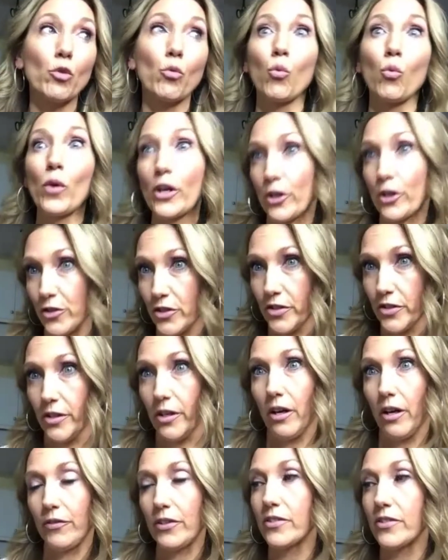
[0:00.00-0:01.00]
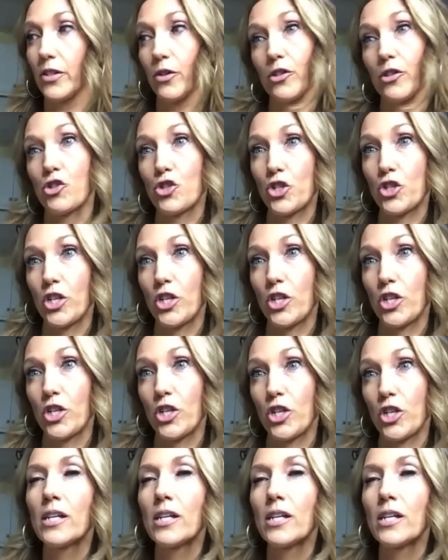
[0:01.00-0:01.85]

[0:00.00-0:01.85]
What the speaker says: weird stuff. And so does she.